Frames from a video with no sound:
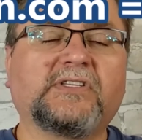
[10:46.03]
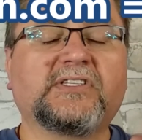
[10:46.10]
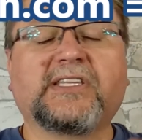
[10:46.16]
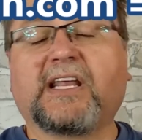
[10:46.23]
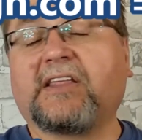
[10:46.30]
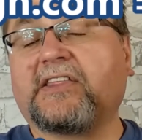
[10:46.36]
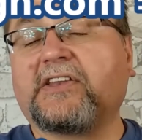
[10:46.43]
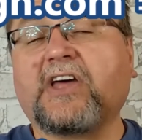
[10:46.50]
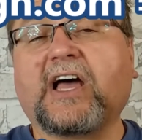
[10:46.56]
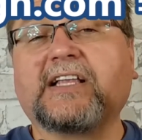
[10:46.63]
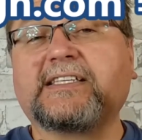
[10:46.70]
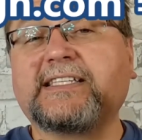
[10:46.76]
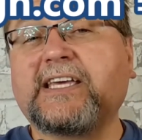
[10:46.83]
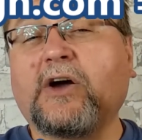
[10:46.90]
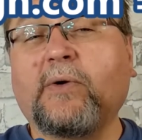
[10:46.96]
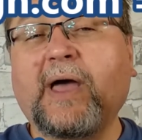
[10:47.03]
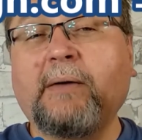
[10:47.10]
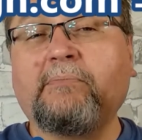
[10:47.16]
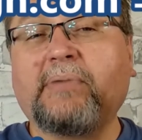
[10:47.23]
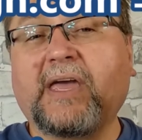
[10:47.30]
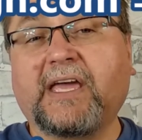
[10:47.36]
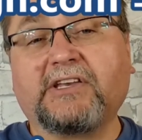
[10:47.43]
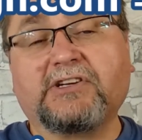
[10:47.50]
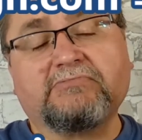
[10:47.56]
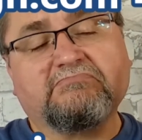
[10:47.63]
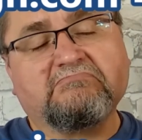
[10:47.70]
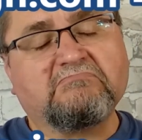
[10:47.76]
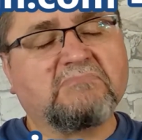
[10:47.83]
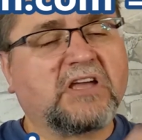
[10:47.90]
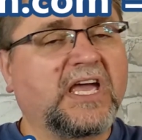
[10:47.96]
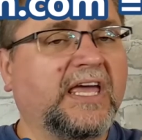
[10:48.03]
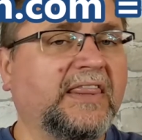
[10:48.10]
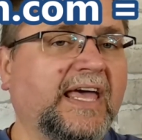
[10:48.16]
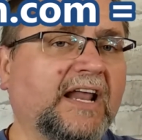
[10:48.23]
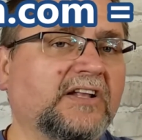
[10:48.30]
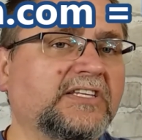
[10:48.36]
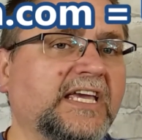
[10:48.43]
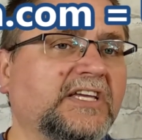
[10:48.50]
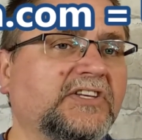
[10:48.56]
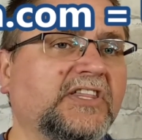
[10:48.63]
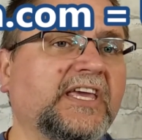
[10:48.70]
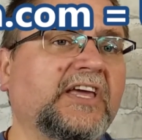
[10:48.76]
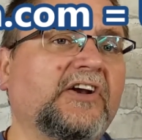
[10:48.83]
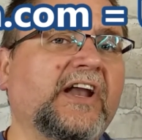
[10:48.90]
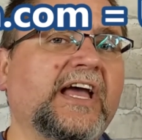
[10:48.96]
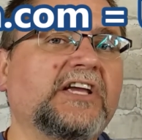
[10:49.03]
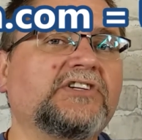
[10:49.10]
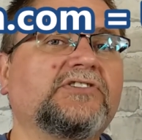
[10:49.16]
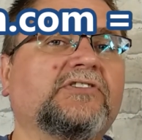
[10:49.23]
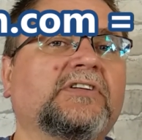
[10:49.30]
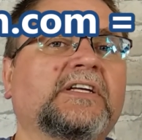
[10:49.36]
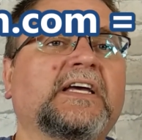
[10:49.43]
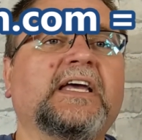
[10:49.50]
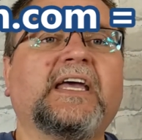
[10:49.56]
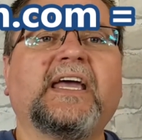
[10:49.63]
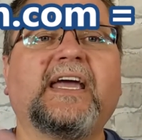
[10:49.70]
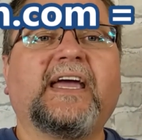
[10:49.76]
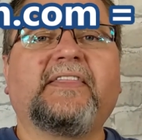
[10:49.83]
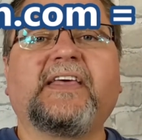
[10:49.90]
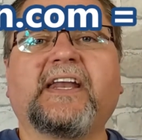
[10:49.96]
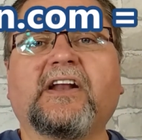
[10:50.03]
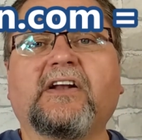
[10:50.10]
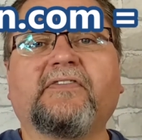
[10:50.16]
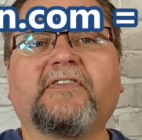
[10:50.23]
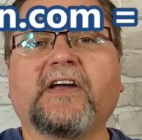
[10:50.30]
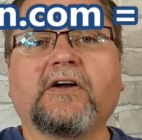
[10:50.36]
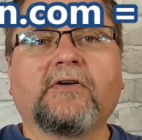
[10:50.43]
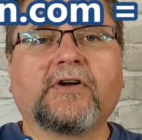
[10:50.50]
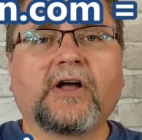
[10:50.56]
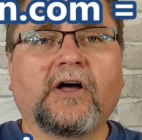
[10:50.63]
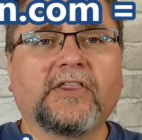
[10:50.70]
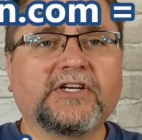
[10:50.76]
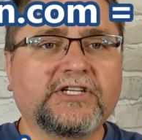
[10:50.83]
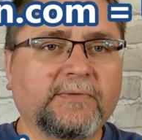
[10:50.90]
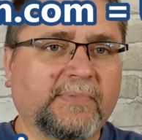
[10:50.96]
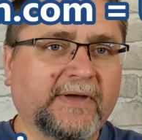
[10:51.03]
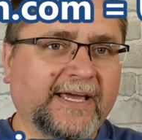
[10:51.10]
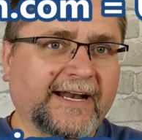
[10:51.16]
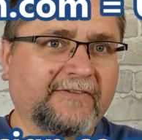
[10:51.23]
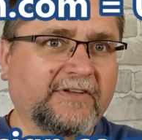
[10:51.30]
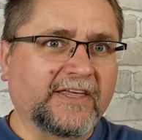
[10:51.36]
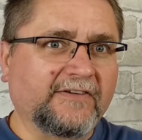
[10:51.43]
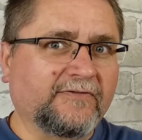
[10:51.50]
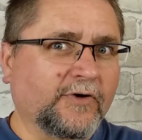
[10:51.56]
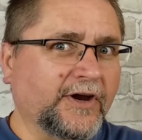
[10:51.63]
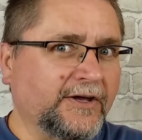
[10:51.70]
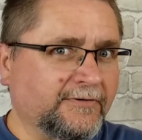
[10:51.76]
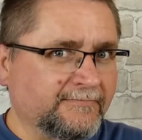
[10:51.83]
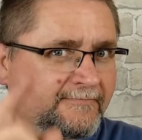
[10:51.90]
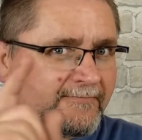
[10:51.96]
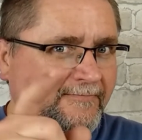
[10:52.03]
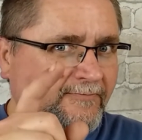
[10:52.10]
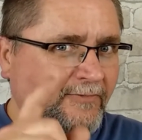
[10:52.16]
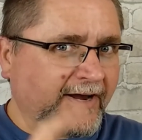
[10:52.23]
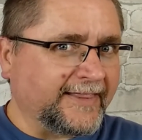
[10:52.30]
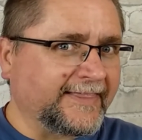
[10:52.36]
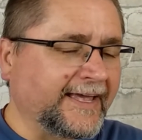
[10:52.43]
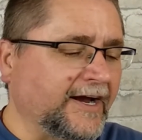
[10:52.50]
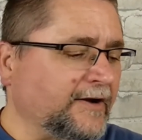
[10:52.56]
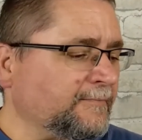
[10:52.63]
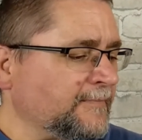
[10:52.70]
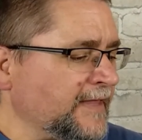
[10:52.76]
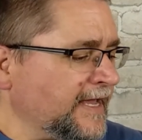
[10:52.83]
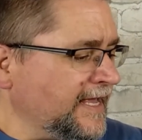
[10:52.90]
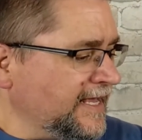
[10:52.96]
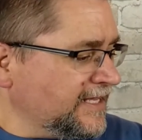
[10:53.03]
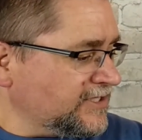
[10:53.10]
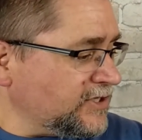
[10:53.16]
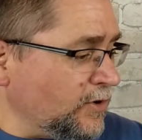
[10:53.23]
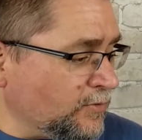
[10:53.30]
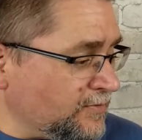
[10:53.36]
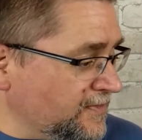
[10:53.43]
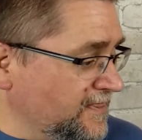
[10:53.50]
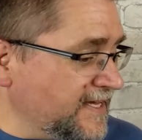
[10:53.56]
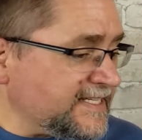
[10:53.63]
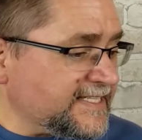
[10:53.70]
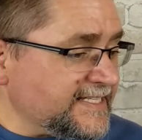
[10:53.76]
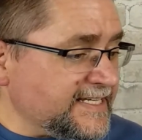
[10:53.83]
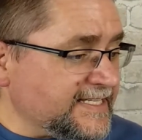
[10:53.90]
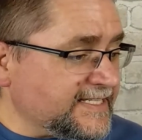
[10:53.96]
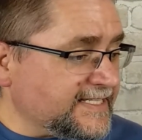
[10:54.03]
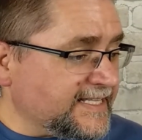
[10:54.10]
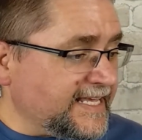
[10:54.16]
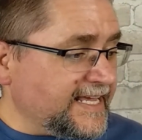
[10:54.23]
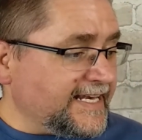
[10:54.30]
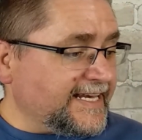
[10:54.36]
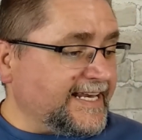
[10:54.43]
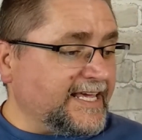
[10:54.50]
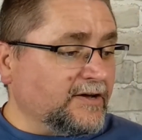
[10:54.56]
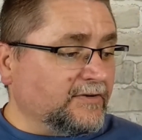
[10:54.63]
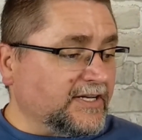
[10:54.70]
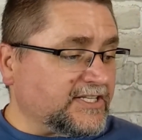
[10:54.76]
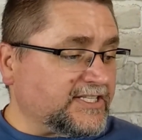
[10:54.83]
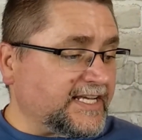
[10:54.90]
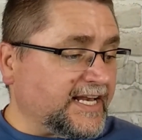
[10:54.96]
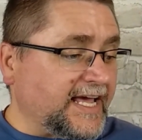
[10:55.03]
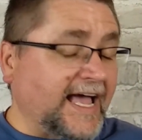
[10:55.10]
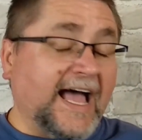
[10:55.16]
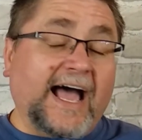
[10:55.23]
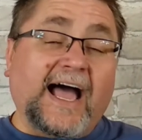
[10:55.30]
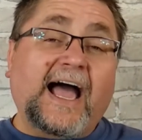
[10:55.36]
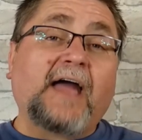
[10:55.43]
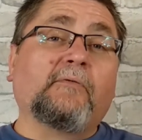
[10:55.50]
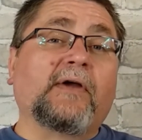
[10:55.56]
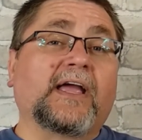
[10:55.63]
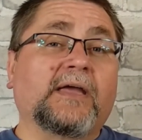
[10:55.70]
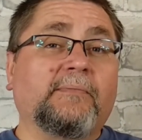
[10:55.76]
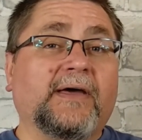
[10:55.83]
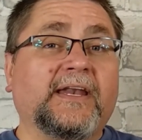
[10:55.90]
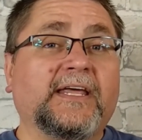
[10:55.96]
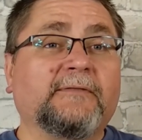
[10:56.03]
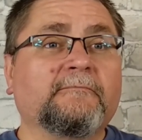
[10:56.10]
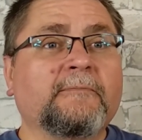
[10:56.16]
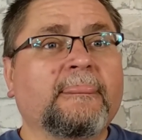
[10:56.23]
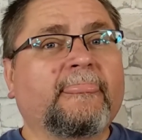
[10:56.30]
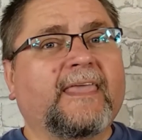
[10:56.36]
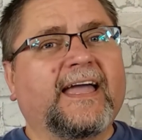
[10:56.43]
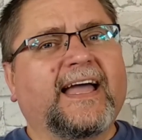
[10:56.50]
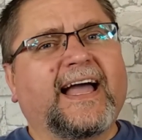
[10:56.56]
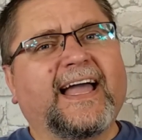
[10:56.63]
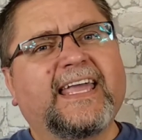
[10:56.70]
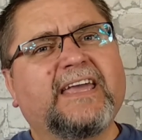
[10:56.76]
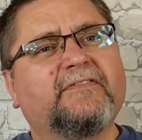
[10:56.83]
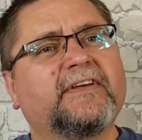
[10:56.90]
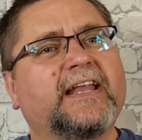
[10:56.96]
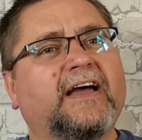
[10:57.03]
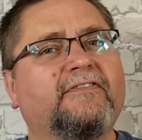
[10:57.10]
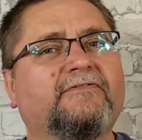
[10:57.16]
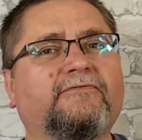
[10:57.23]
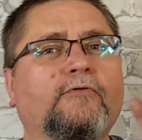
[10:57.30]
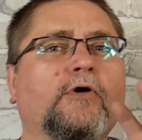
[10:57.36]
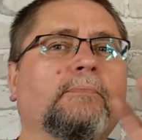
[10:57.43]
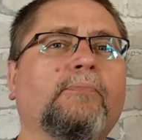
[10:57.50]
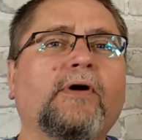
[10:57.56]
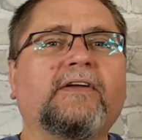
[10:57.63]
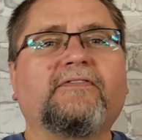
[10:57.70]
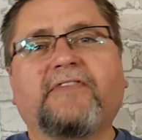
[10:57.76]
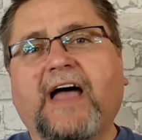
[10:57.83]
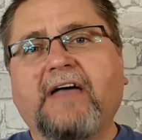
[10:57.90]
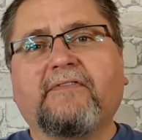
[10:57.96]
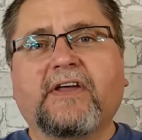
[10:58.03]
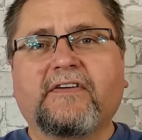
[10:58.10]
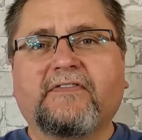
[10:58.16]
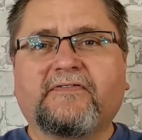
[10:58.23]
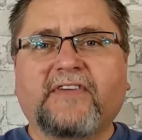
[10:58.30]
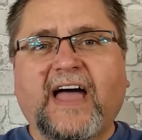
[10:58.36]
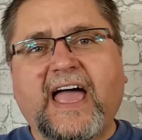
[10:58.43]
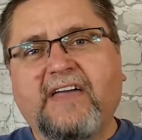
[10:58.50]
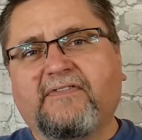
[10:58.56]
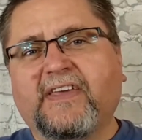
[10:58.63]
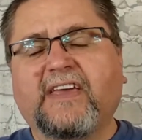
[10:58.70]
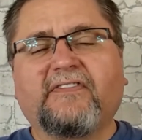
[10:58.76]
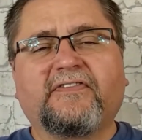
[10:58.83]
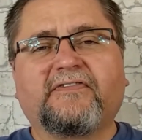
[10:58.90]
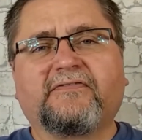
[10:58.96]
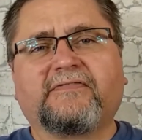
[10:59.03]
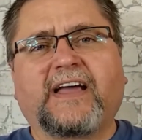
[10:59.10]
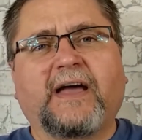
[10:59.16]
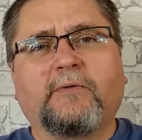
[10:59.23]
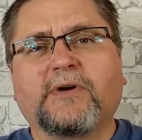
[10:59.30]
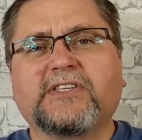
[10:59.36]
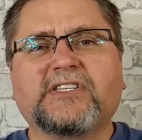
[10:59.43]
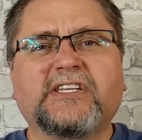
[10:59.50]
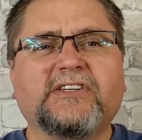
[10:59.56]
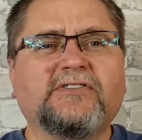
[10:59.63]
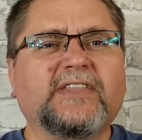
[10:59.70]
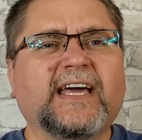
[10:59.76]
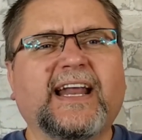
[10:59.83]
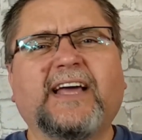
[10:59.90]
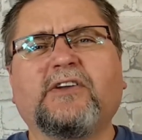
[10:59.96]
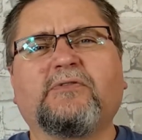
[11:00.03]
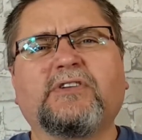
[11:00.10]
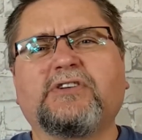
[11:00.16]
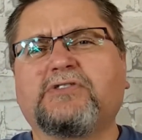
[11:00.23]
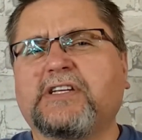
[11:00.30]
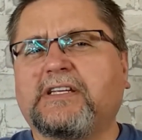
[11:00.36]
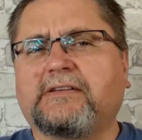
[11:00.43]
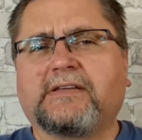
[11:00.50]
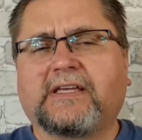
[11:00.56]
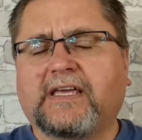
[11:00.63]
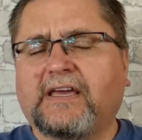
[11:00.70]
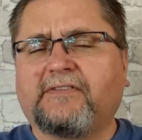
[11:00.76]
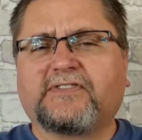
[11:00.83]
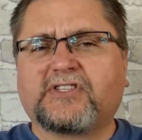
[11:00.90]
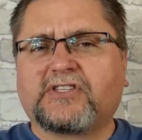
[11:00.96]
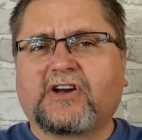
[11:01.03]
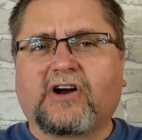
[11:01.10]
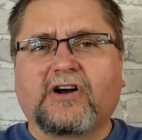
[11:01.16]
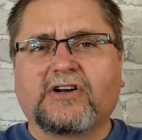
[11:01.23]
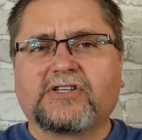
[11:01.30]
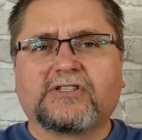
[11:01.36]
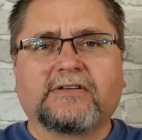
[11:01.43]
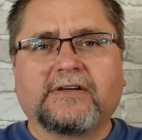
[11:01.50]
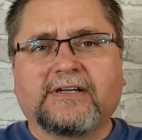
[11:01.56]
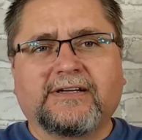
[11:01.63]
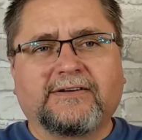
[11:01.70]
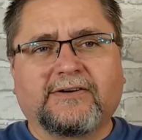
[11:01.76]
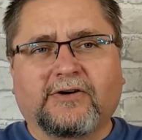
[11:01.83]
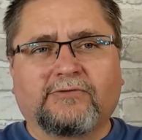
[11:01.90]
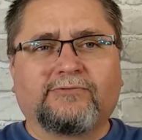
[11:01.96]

instead of the .com page. And that'll take you to the international. And then it'll figure out all the shipping and everything for you right there. So this is the Neolucida. I recommend it. I give it a 4.5 out of 5 if I was to do that. I don't usually give stars or